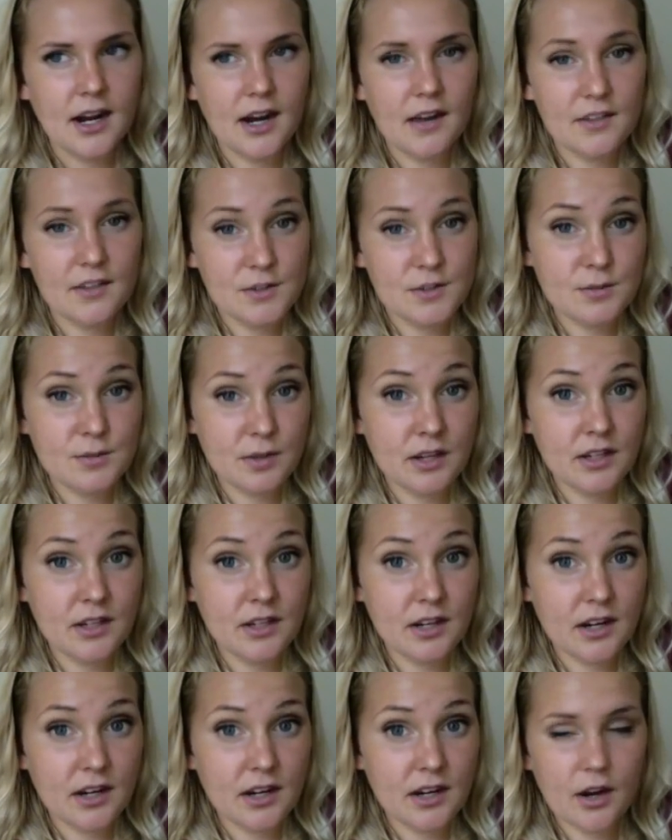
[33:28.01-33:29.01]
This was me a
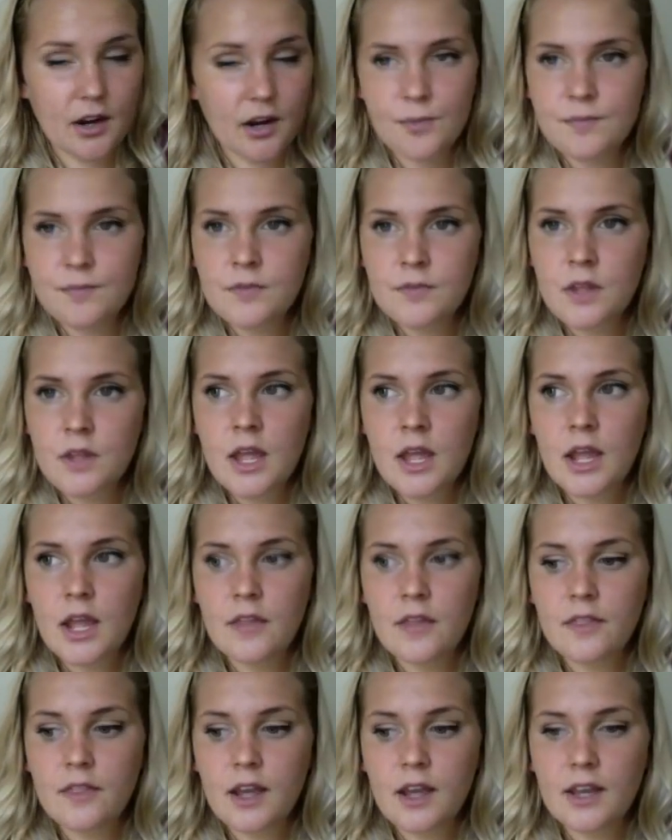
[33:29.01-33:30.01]
year ago.
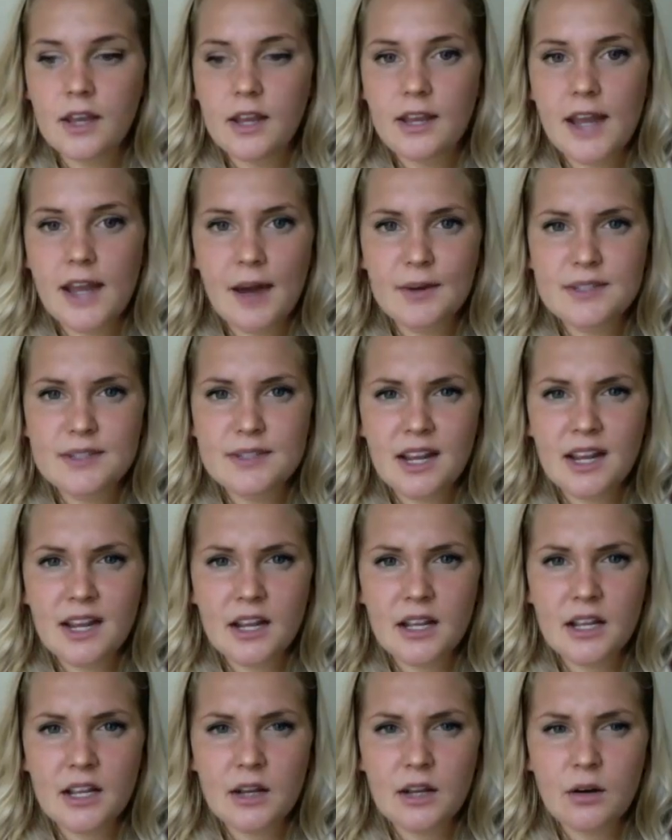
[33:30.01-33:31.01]
And then now it's like,
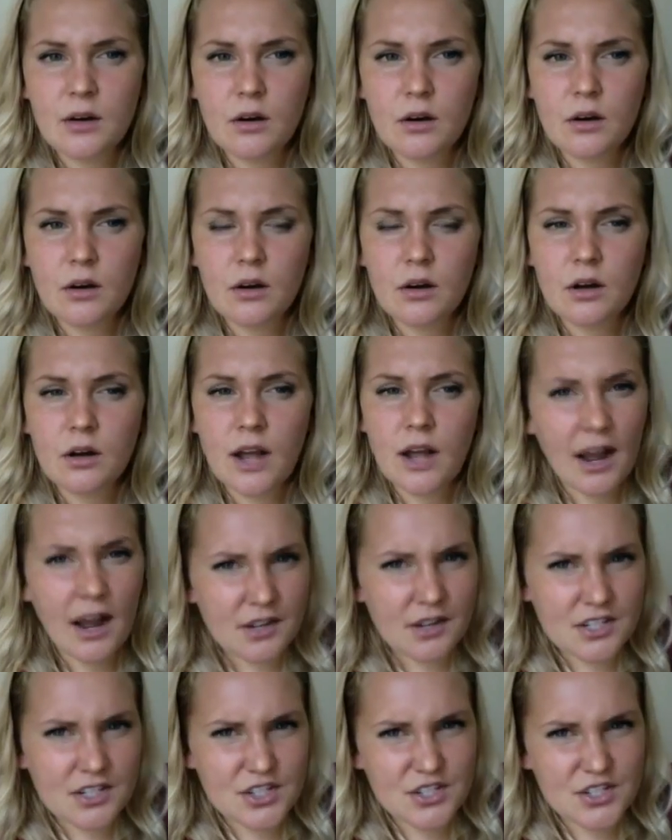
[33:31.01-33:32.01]
how
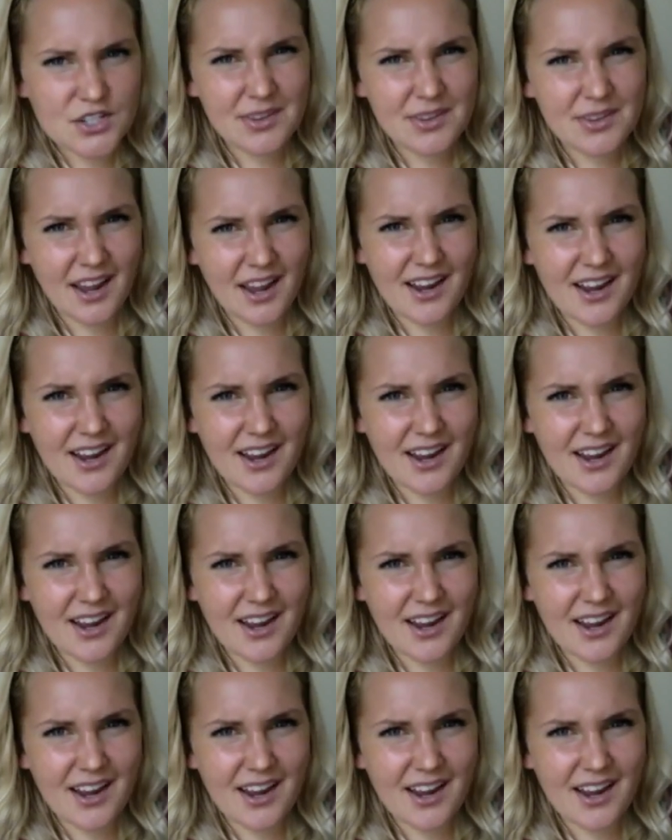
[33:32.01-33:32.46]
did you do that?